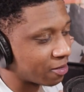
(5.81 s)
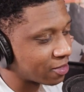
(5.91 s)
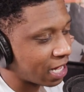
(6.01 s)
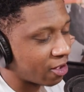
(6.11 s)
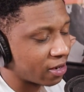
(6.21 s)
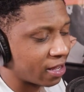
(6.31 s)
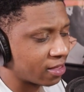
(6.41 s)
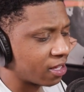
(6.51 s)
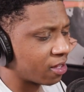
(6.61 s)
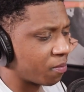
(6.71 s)
comes out, and I
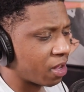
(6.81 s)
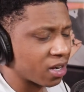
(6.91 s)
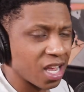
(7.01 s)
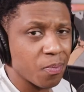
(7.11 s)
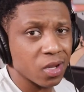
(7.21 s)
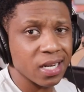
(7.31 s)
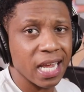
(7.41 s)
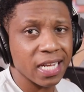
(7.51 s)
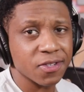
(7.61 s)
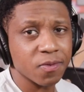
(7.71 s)
think about a couple of
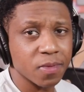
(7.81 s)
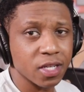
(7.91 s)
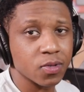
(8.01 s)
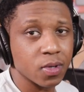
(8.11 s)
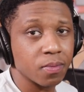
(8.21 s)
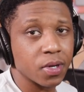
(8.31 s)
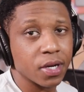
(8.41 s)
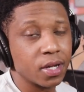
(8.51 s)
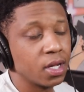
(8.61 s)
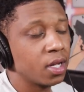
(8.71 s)
days from this one,
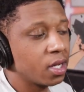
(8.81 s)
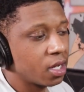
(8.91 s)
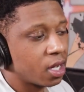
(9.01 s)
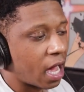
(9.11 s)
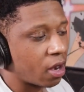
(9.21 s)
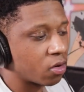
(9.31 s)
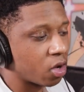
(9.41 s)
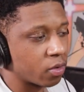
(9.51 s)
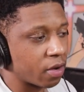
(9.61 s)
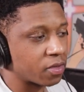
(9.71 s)
but I don't
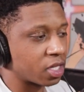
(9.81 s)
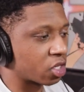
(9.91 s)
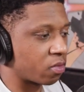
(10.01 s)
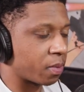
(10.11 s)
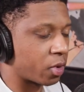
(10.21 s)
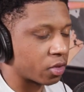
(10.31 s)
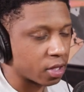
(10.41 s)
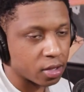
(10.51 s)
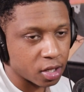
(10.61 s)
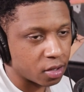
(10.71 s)
know when everything's gonna be
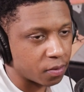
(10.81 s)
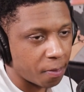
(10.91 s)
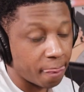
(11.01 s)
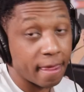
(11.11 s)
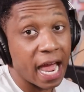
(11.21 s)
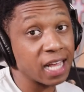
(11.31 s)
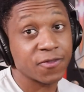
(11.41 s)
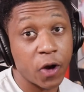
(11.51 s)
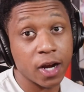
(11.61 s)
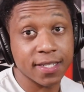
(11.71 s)
posted. So as
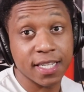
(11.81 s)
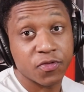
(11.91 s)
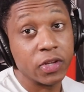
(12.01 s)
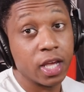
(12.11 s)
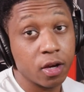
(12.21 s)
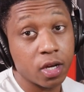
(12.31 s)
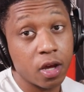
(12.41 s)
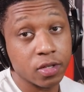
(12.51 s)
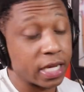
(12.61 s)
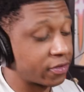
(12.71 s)
far as this video
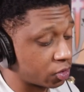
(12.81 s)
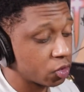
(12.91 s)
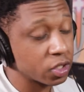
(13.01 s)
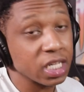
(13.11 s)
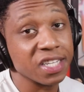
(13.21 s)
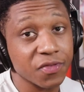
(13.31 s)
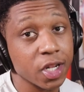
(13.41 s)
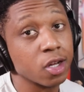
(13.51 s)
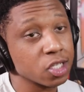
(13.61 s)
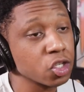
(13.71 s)
goes, as you've seen this
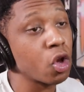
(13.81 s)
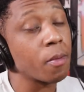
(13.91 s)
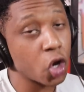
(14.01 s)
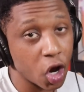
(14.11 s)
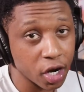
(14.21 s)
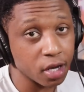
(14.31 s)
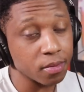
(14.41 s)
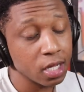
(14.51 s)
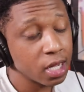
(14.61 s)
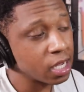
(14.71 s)
video, just know I'm caught up,
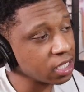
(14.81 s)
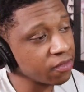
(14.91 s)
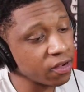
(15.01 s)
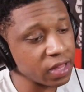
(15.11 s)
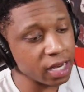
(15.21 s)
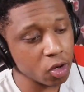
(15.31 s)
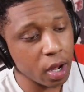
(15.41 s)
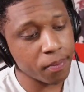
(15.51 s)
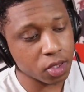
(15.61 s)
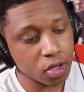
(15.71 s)
because even if that new
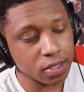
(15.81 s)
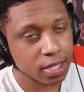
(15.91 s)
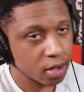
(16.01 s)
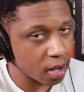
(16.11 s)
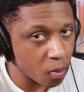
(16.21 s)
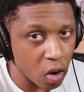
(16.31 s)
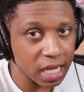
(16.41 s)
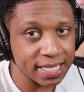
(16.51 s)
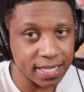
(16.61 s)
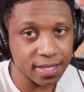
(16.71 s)
episode is out, I'm
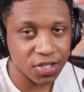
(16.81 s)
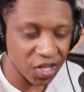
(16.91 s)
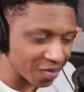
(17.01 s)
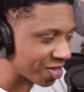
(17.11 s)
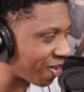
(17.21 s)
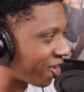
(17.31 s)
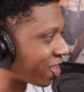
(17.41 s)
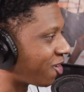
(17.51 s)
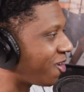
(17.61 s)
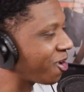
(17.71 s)
watching it. So you already
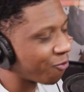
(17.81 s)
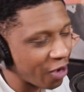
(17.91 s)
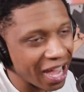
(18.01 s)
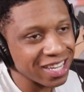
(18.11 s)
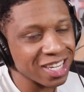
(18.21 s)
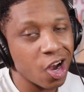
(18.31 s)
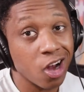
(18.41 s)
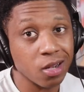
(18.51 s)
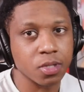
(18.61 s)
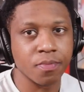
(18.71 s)
know, finally
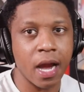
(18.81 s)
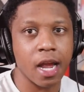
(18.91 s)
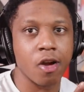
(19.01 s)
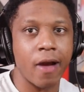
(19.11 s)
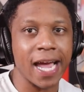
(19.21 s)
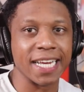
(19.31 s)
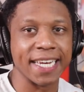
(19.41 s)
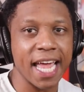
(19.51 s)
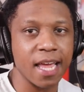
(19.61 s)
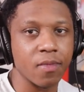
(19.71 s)
caught up to My Hero
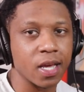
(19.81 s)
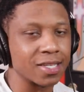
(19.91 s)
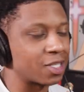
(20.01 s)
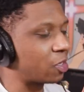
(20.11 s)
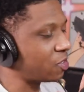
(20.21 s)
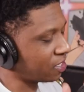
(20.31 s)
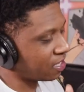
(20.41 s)
Academia. So